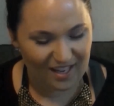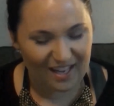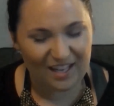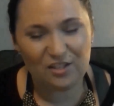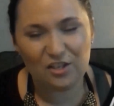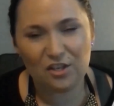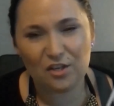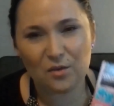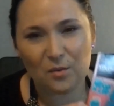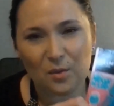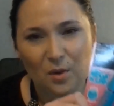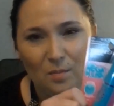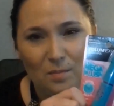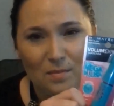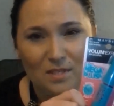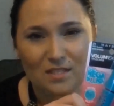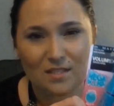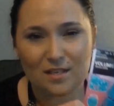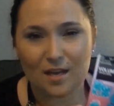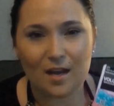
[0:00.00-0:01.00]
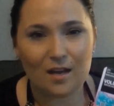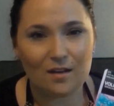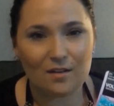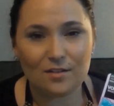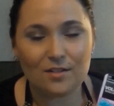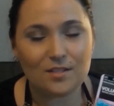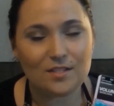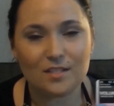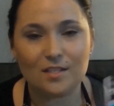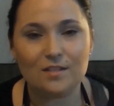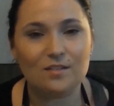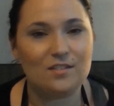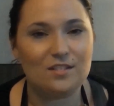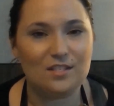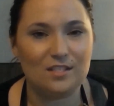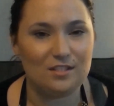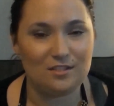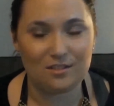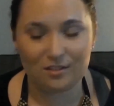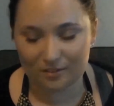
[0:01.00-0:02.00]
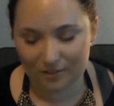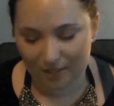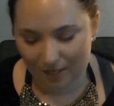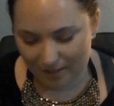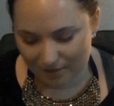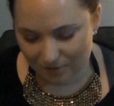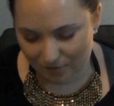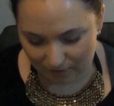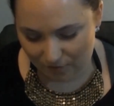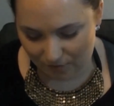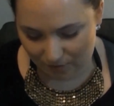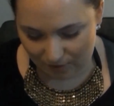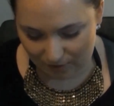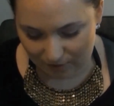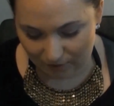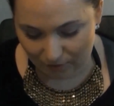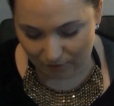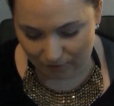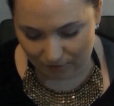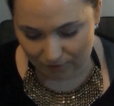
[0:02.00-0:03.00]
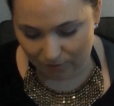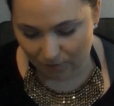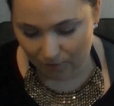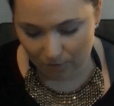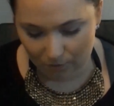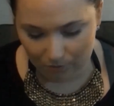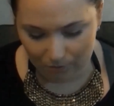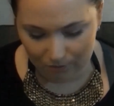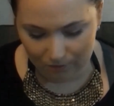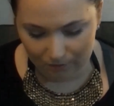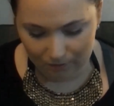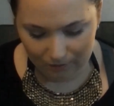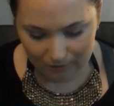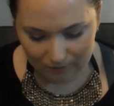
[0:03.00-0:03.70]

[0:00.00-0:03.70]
and you know what? Mascaras seriously don't last for very long at all.